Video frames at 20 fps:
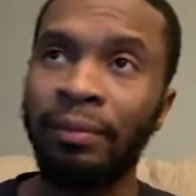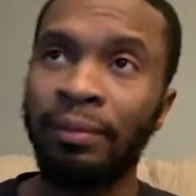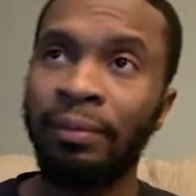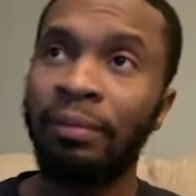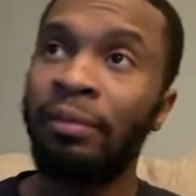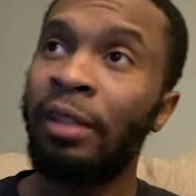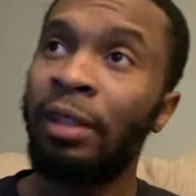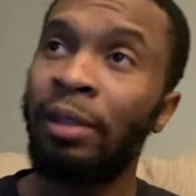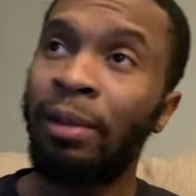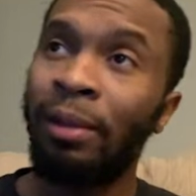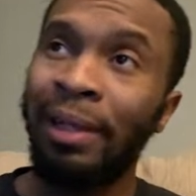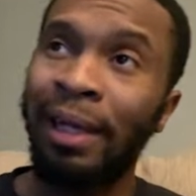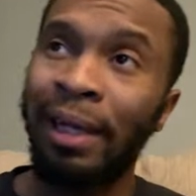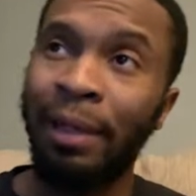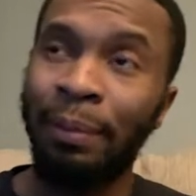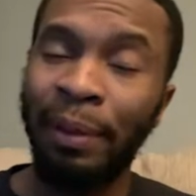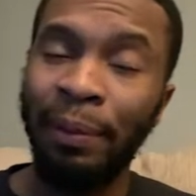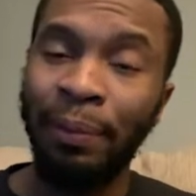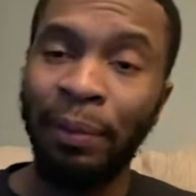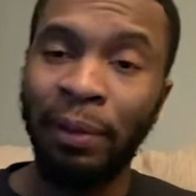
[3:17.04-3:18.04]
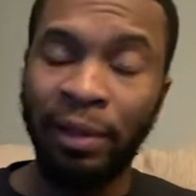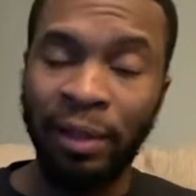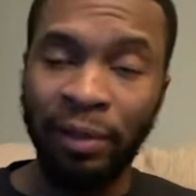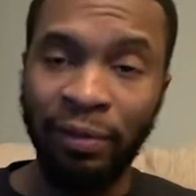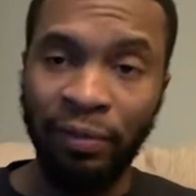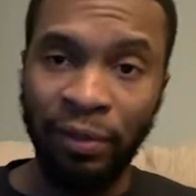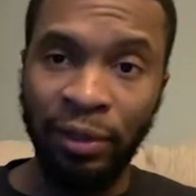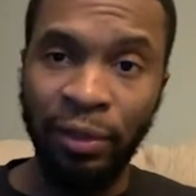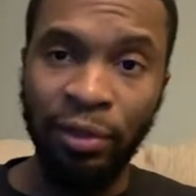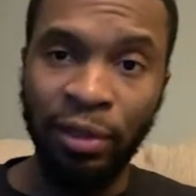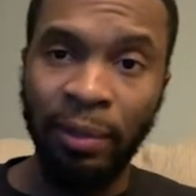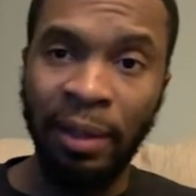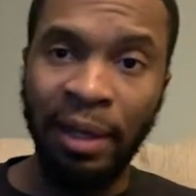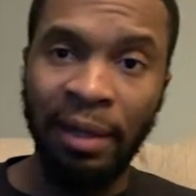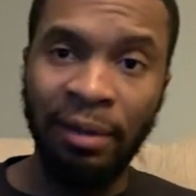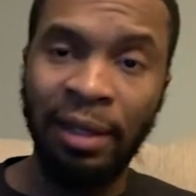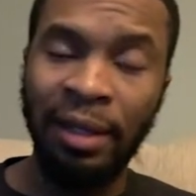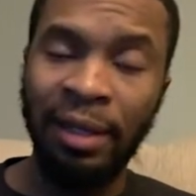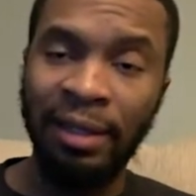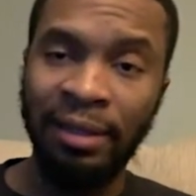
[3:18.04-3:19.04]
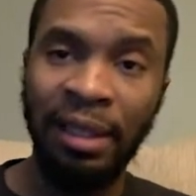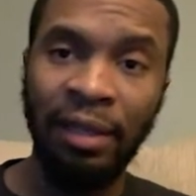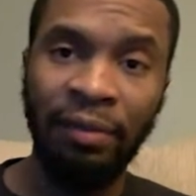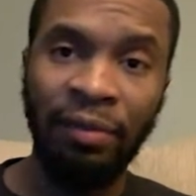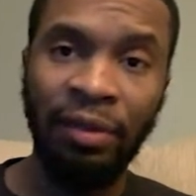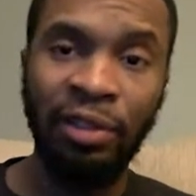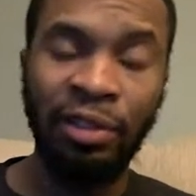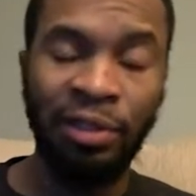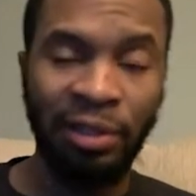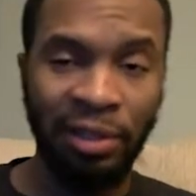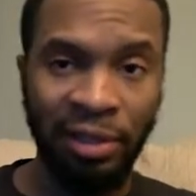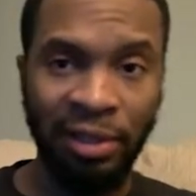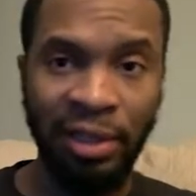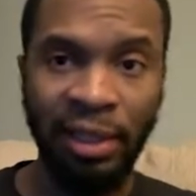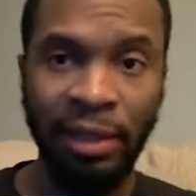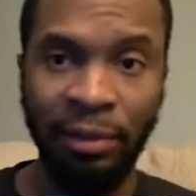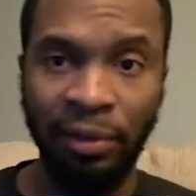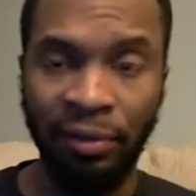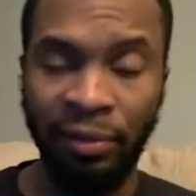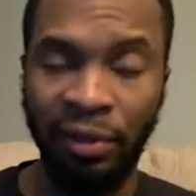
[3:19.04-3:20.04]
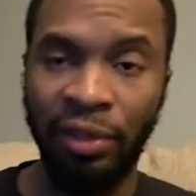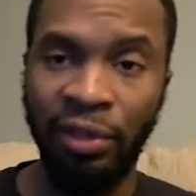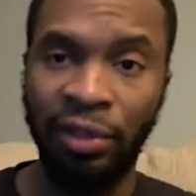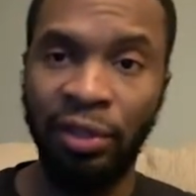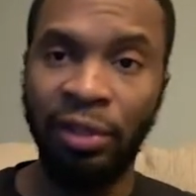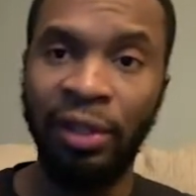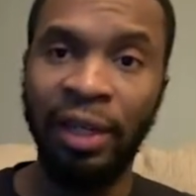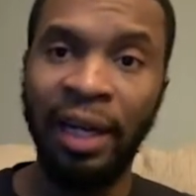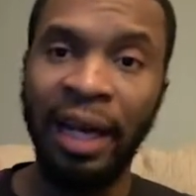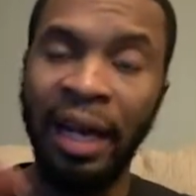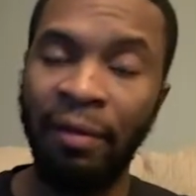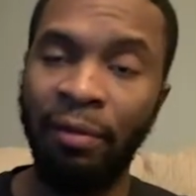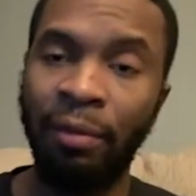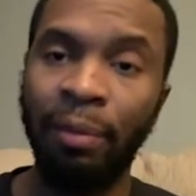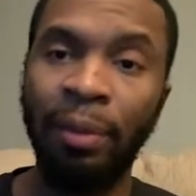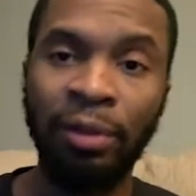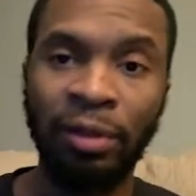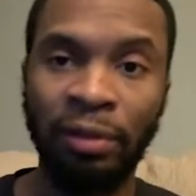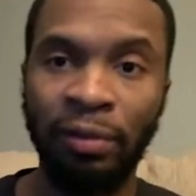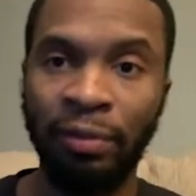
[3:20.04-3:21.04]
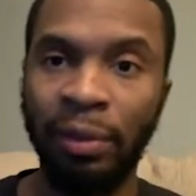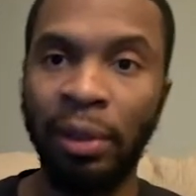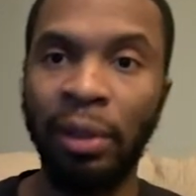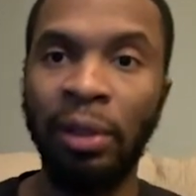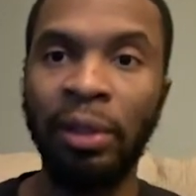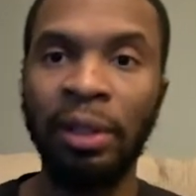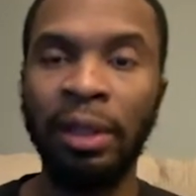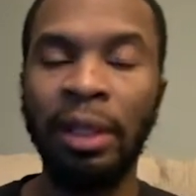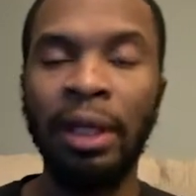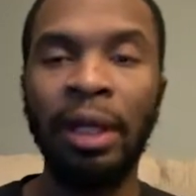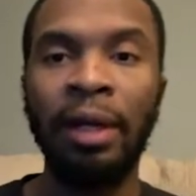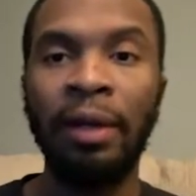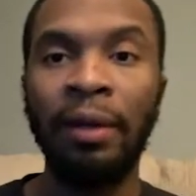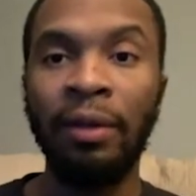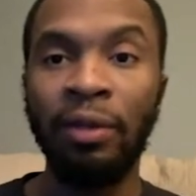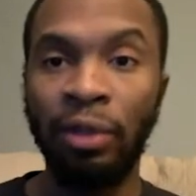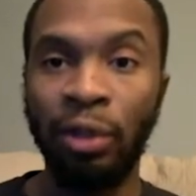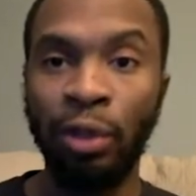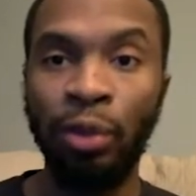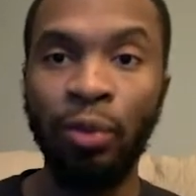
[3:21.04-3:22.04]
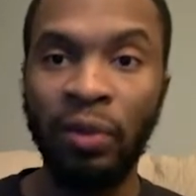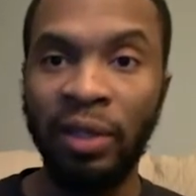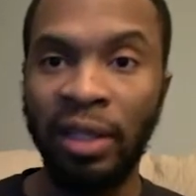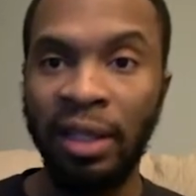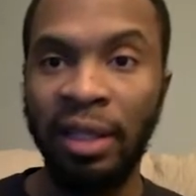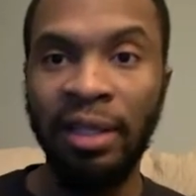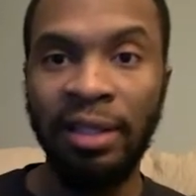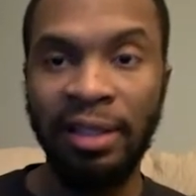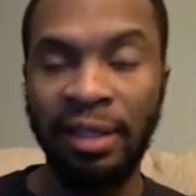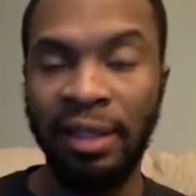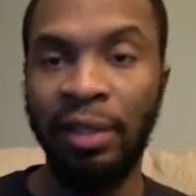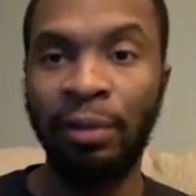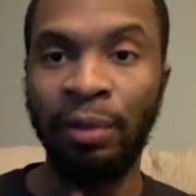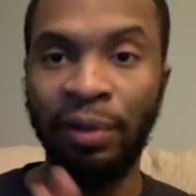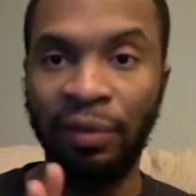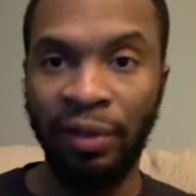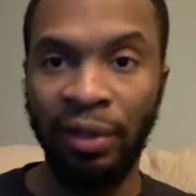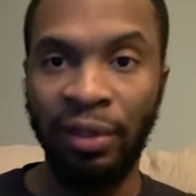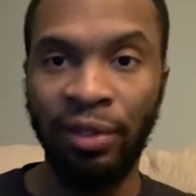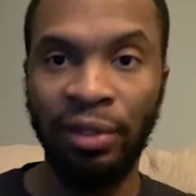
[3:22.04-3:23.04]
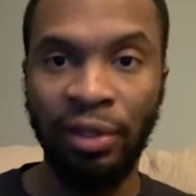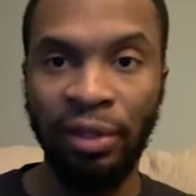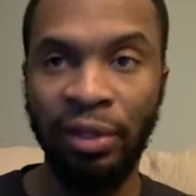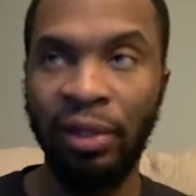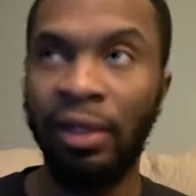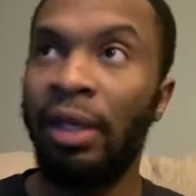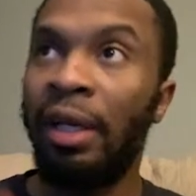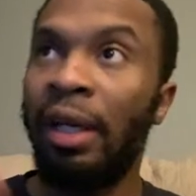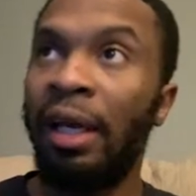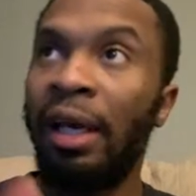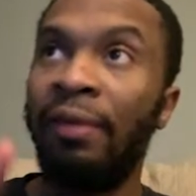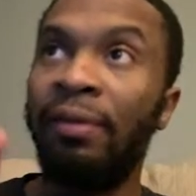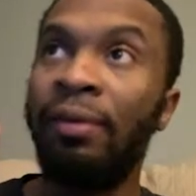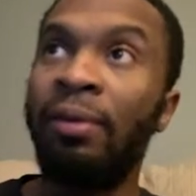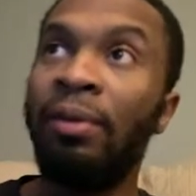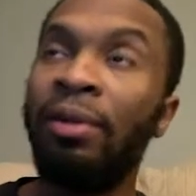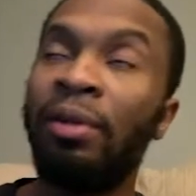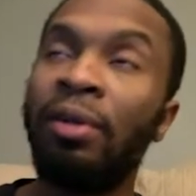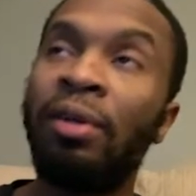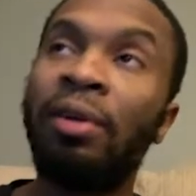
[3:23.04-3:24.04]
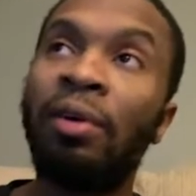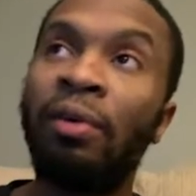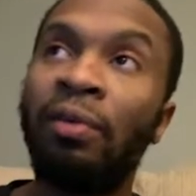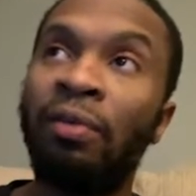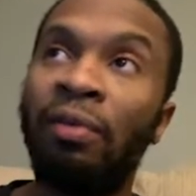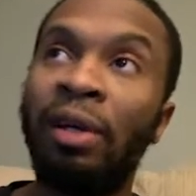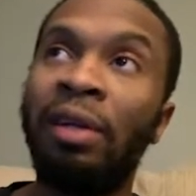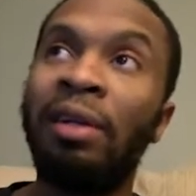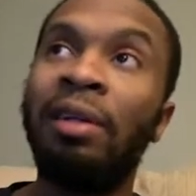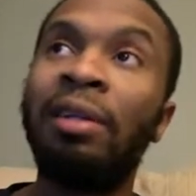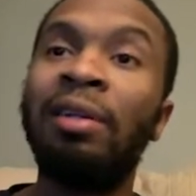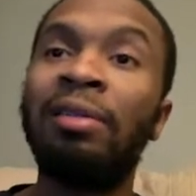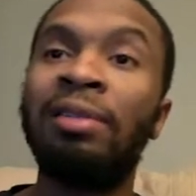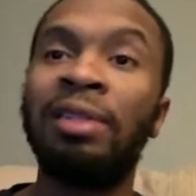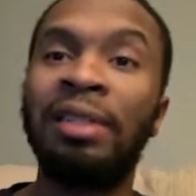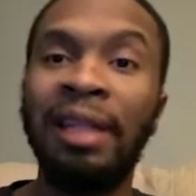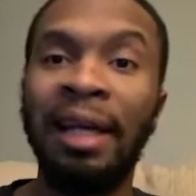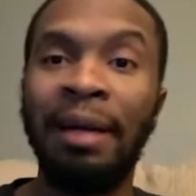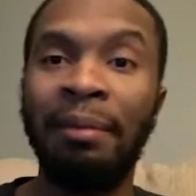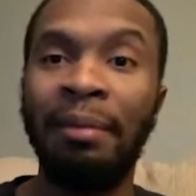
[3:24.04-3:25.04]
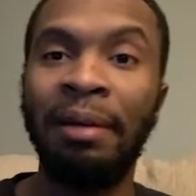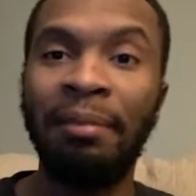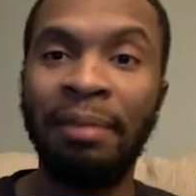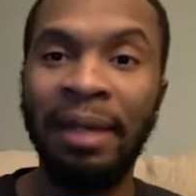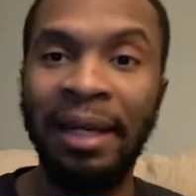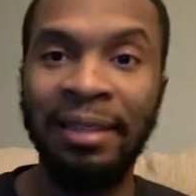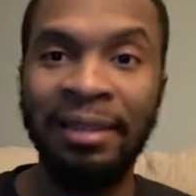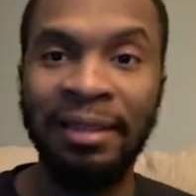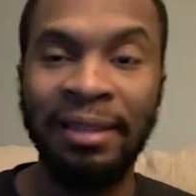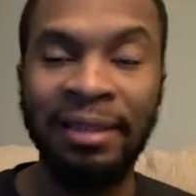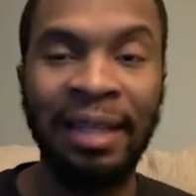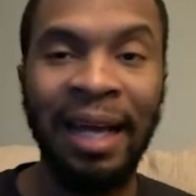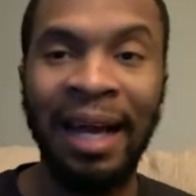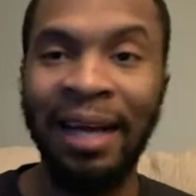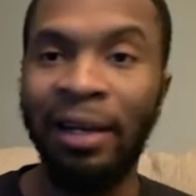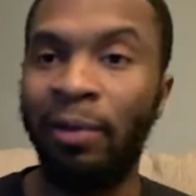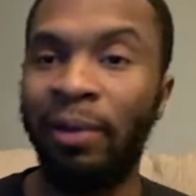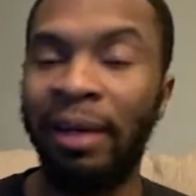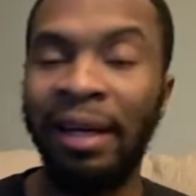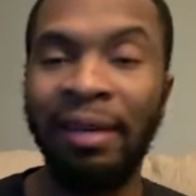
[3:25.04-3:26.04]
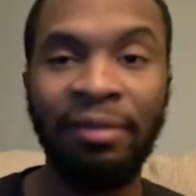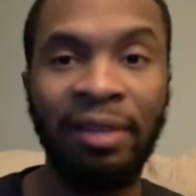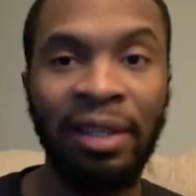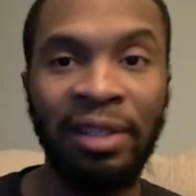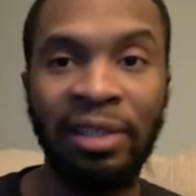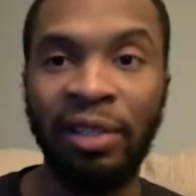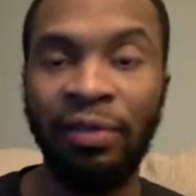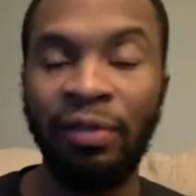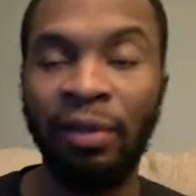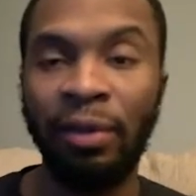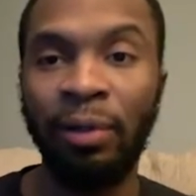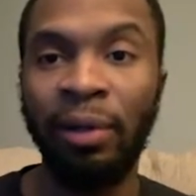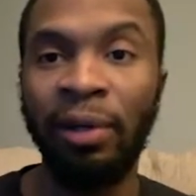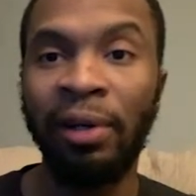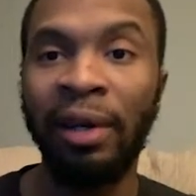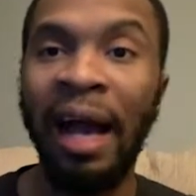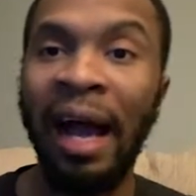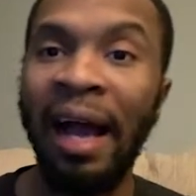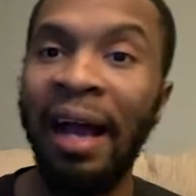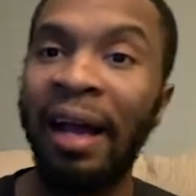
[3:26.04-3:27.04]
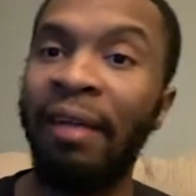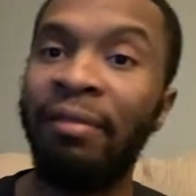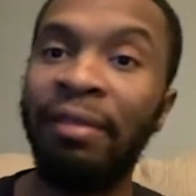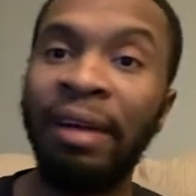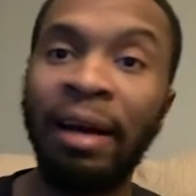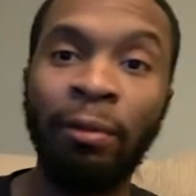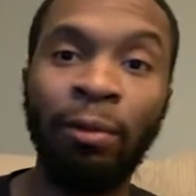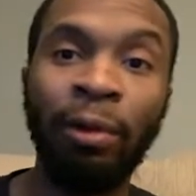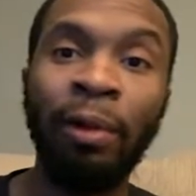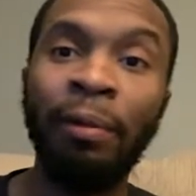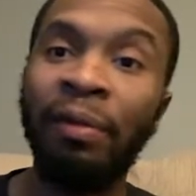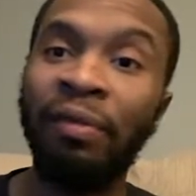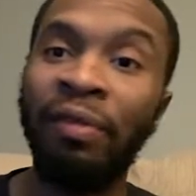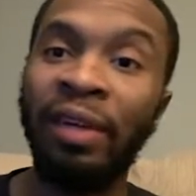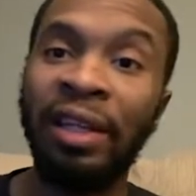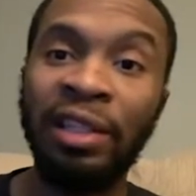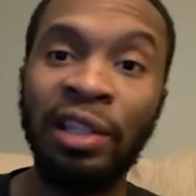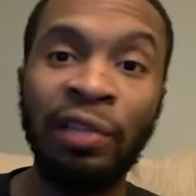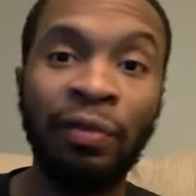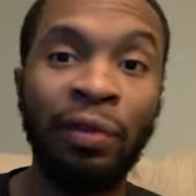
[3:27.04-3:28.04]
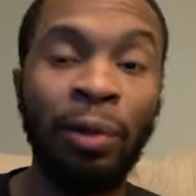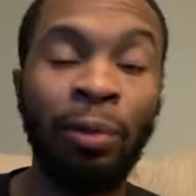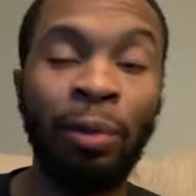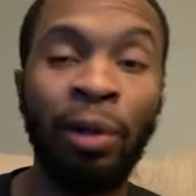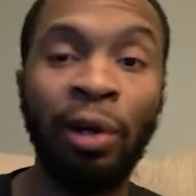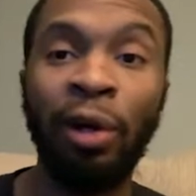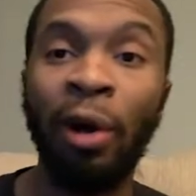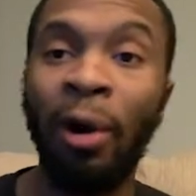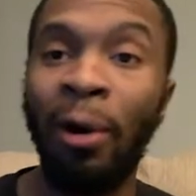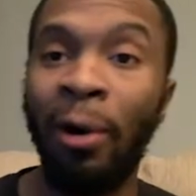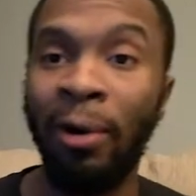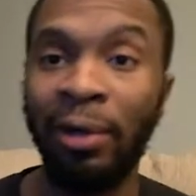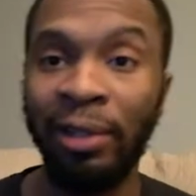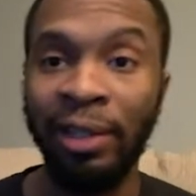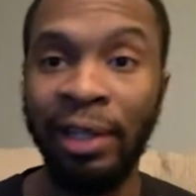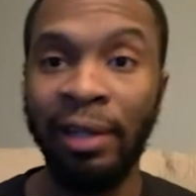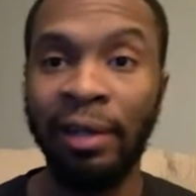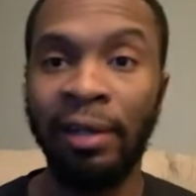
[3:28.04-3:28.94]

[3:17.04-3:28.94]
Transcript: I know a lot of people are confused about contact finisher and slithery finisher and having both of them on. You need slithery finisher. If you look very closely at my badges, I don't have fancy footwork. I have not run with fancy footwork all year.